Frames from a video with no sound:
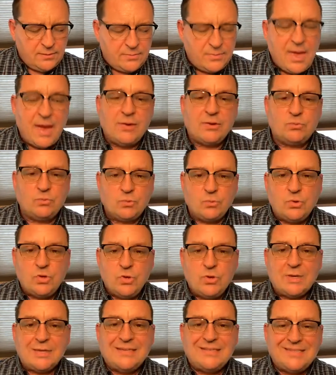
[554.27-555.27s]
that
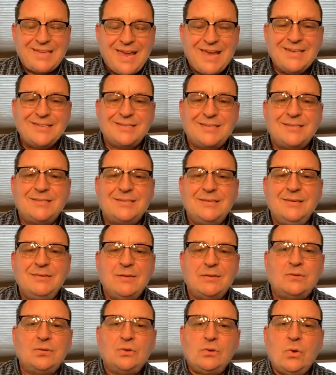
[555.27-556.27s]
you can taste to see
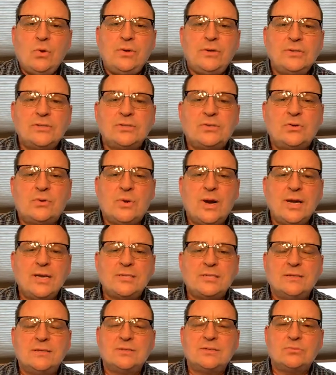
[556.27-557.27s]
that the Lord is
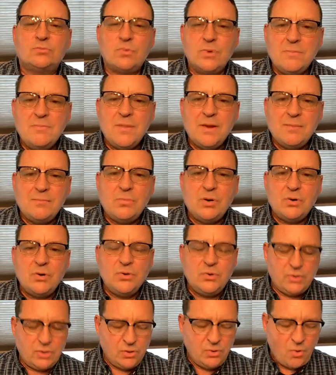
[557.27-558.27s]
gracious. Remember
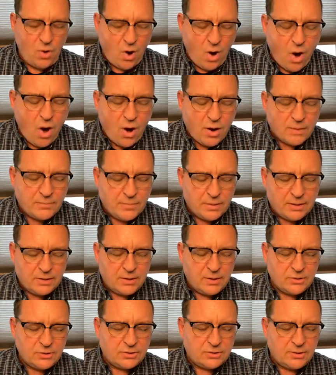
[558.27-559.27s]
who you are
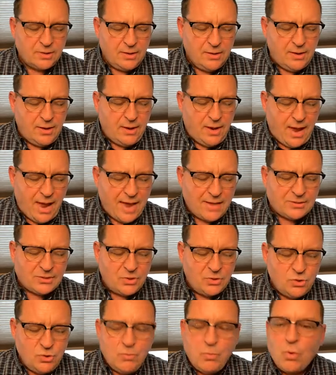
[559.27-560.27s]
because as a
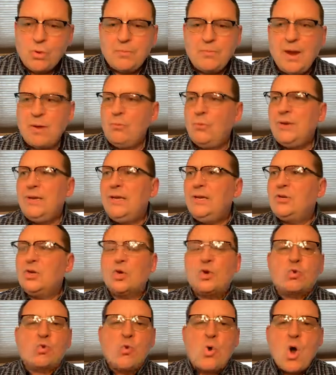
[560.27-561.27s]
newborn baby, we need to
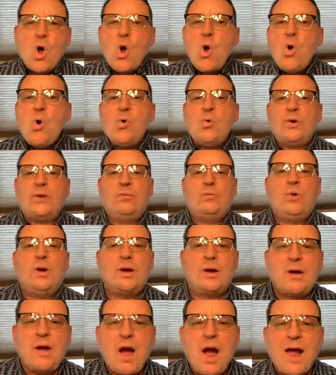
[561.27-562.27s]
grow in
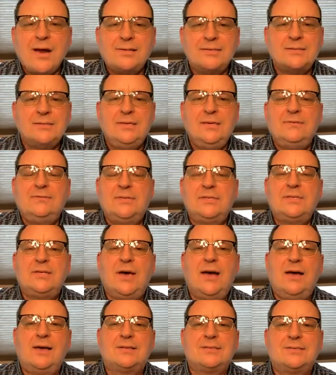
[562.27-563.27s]
what God has given to
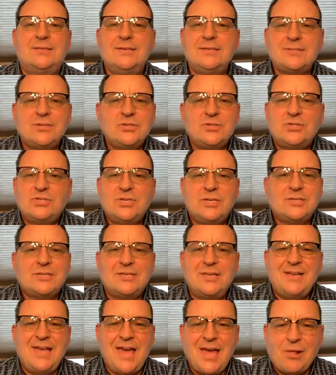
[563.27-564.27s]
us. This is just
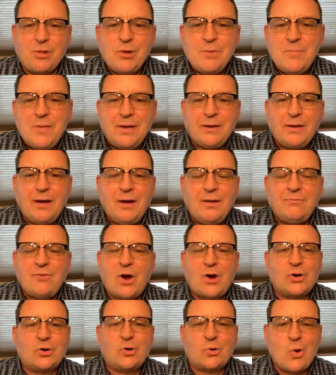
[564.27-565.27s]
an element of
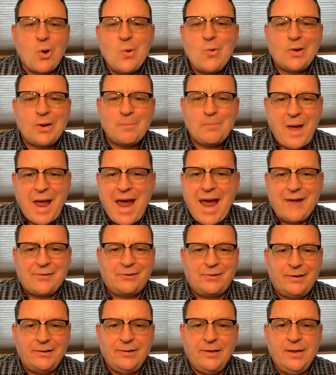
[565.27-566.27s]
our growing
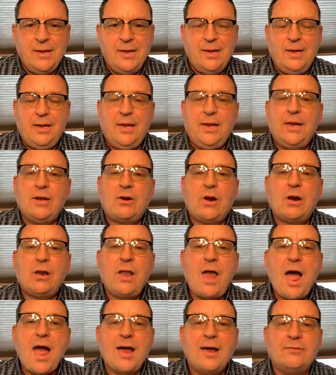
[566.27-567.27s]
pattern in our
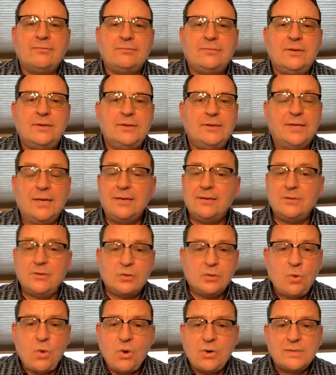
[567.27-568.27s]
life. Didn't the
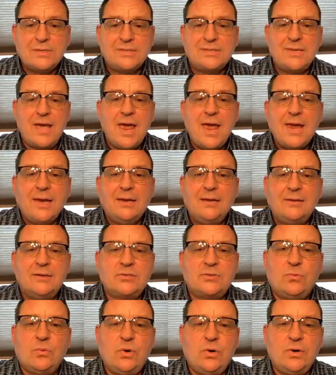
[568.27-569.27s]
Lord say in
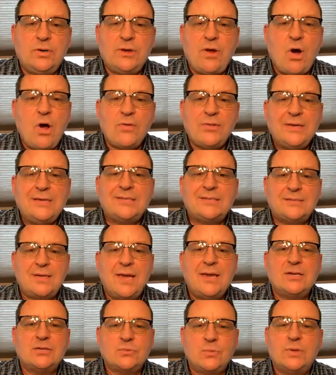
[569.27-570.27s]
His Word all these
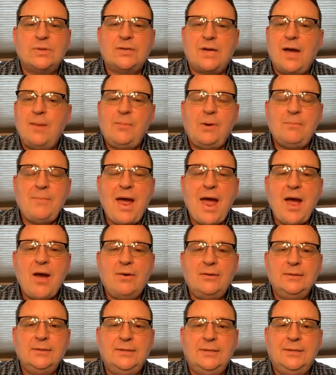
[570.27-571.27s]
things would come
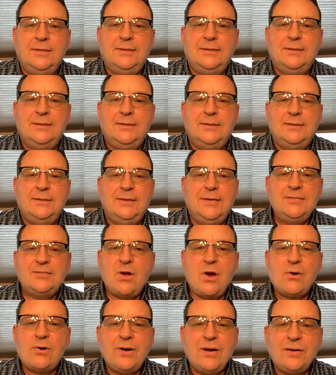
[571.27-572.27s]
about? He's
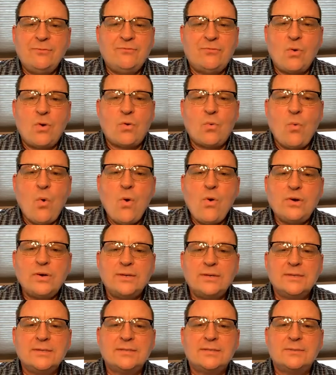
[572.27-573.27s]
already
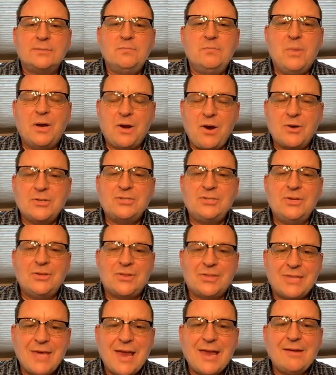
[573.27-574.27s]
forewarned us, but aren't you
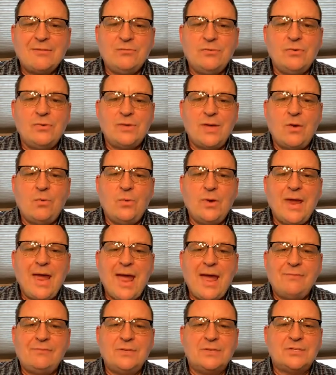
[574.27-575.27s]
thankful that we
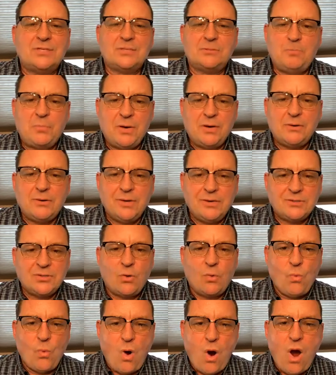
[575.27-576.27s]
have His Spirit to
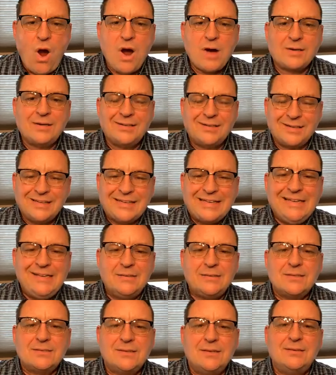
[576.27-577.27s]
walk and lead
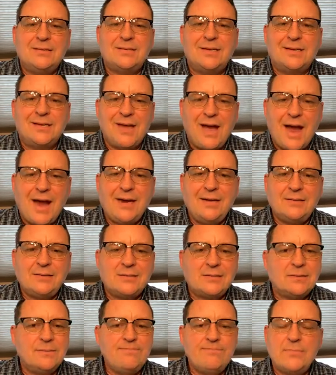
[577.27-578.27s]
us and to guide
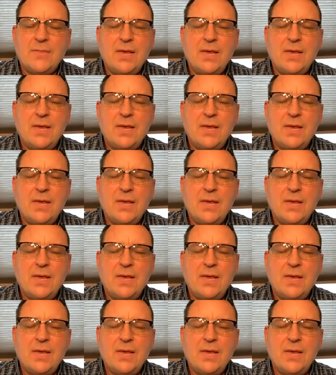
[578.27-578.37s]
us?